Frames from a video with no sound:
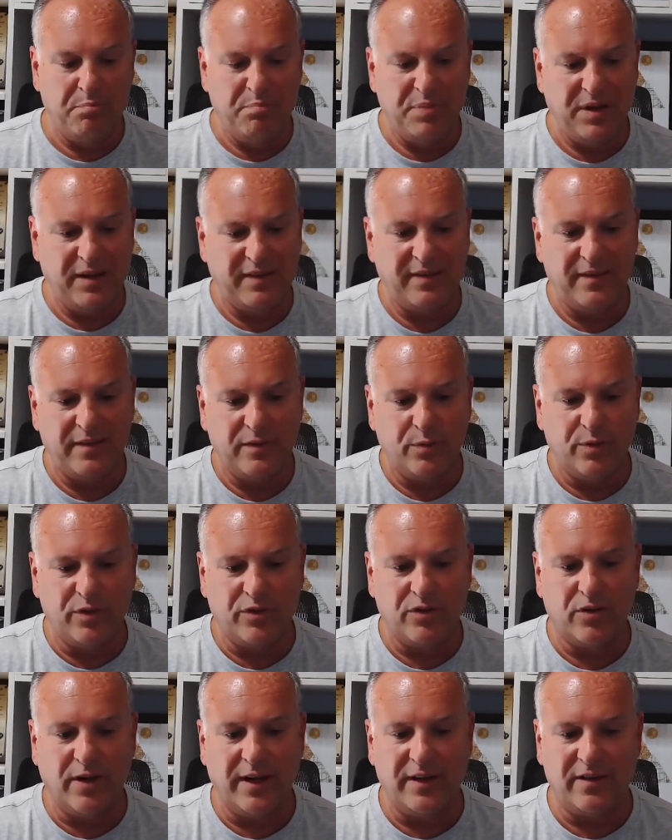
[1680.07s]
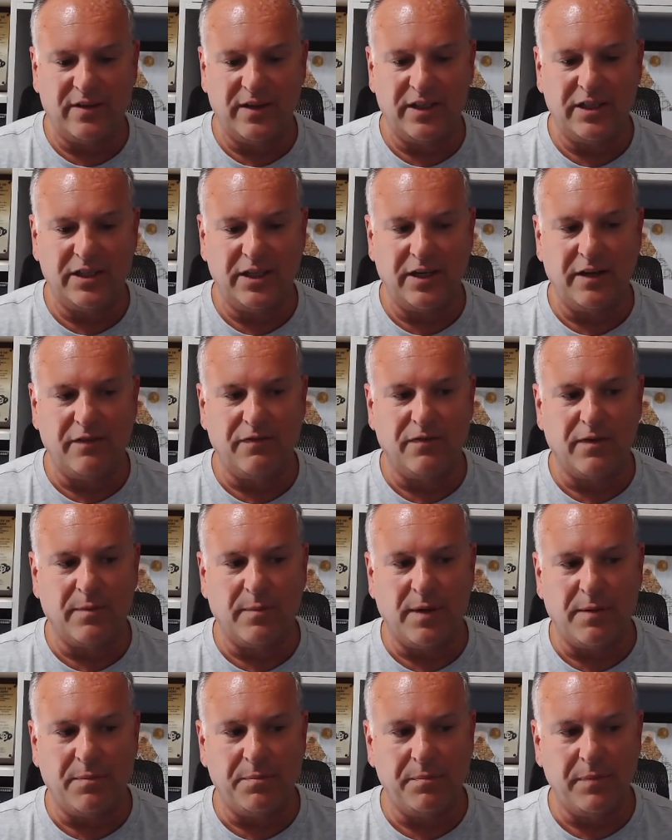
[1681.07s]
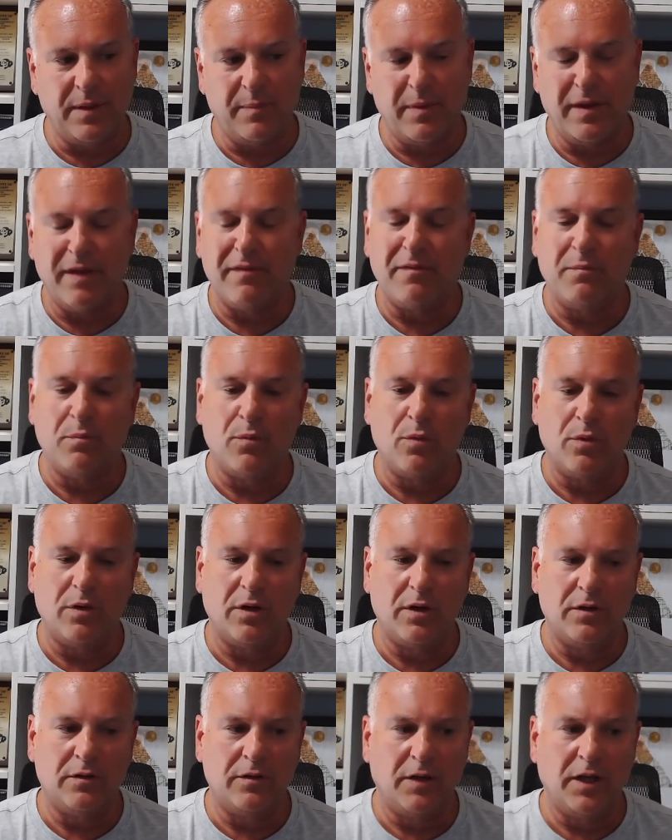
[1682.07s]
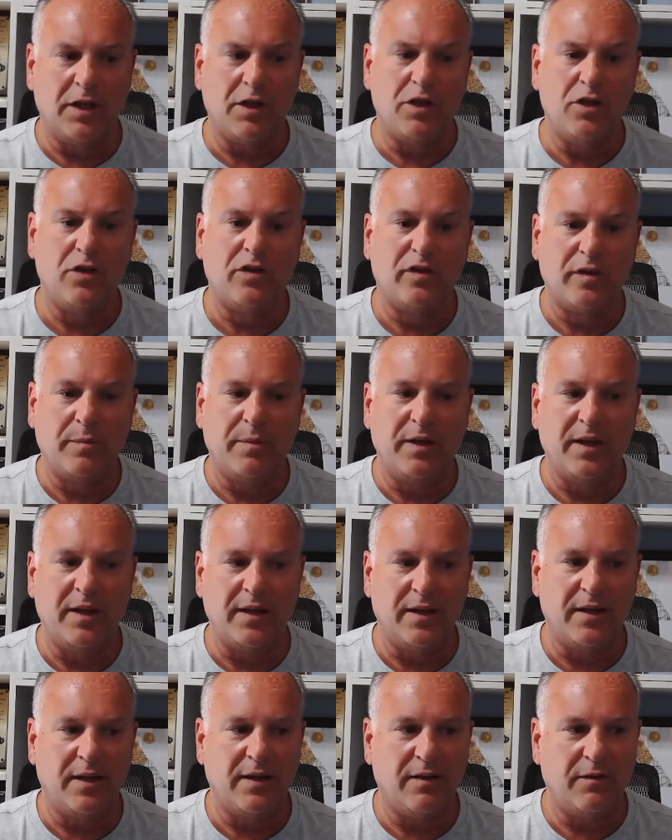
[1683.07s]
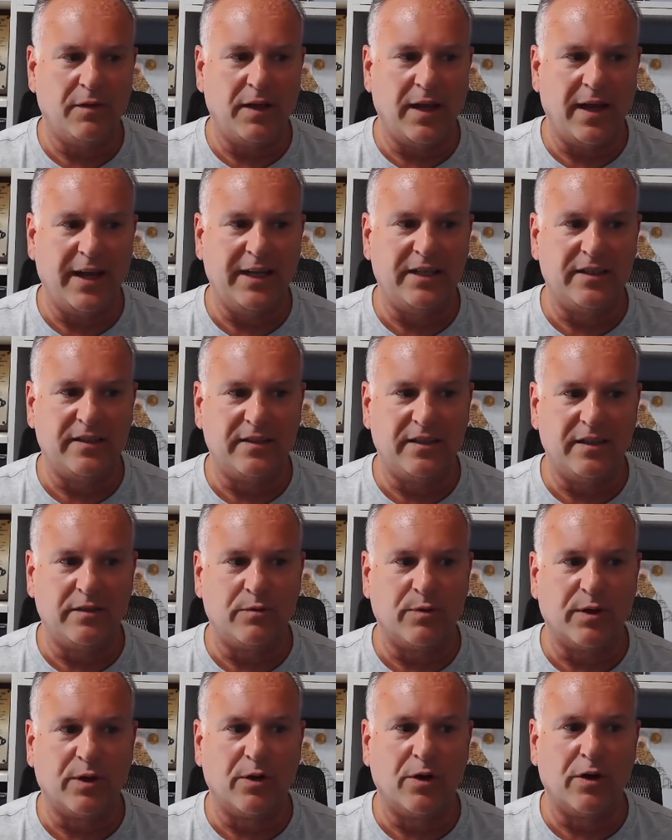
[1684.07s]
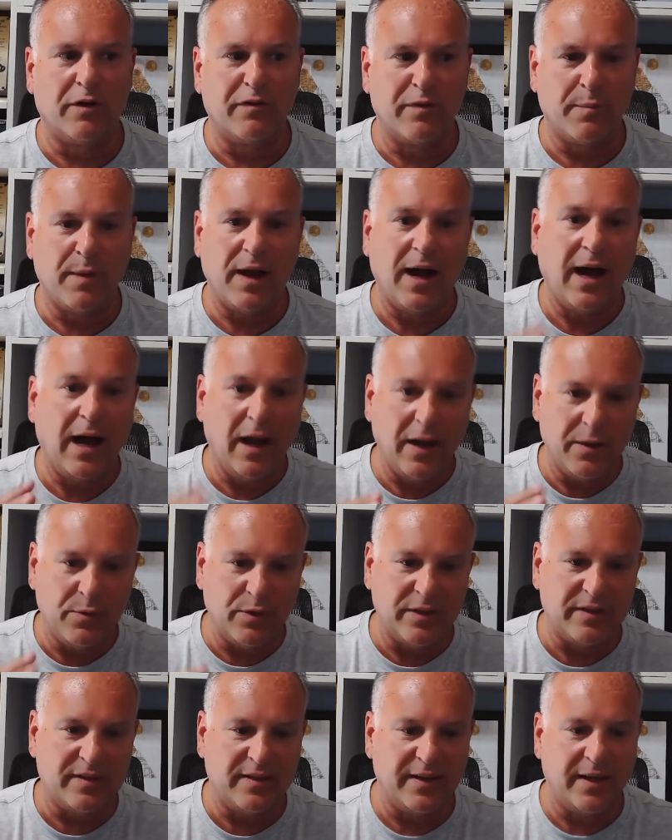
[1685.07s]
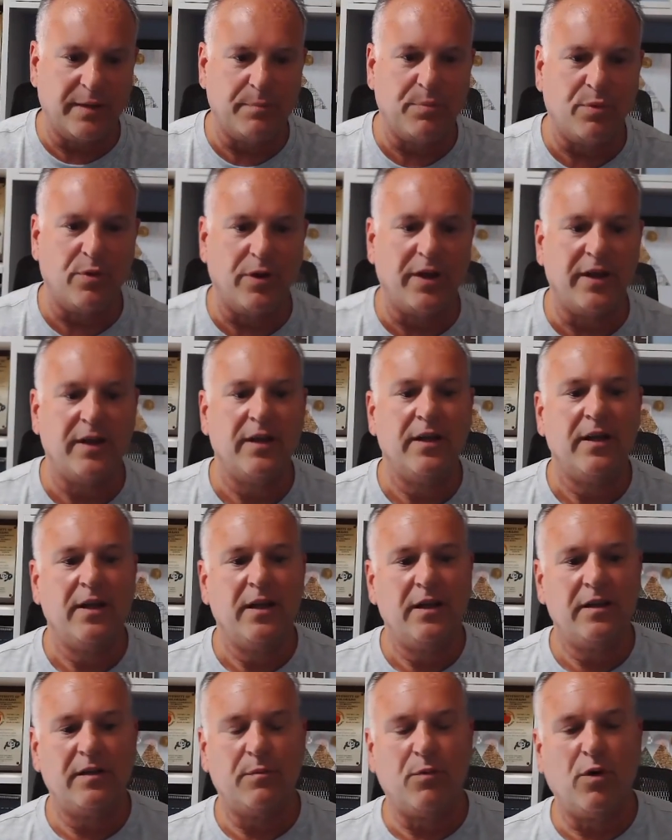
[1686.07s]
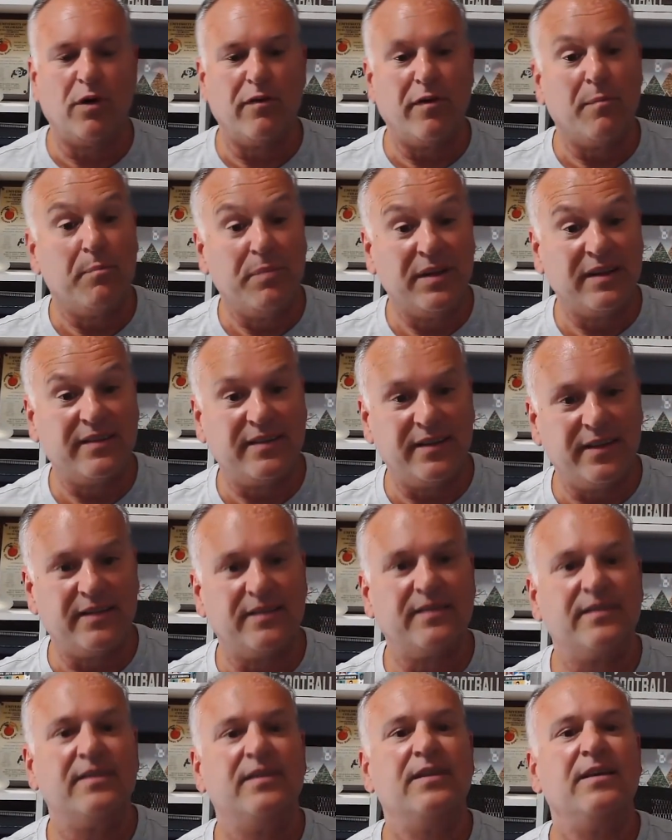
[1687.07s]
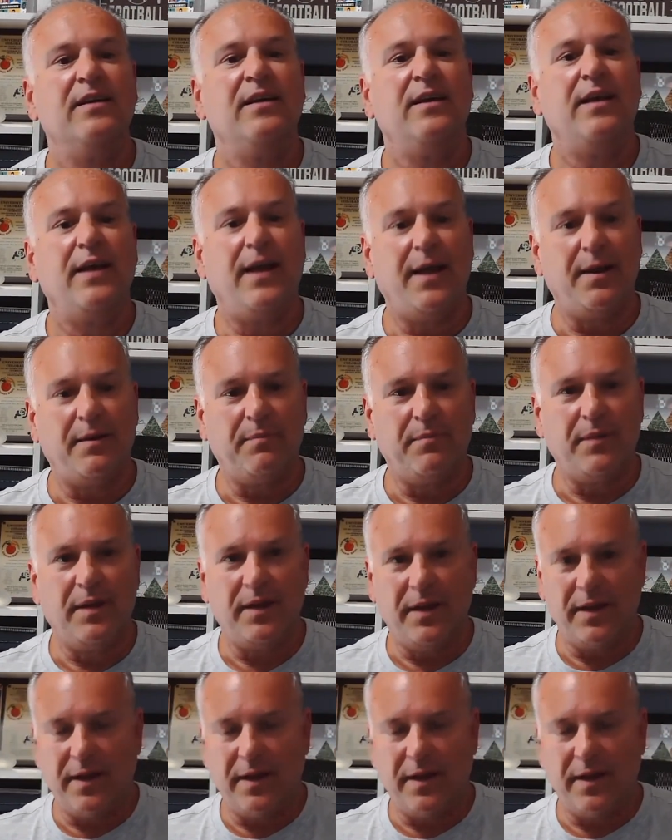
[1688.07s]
business was transitioning from it used to be agencies recruited from a Hollywood standpoint to more of a business and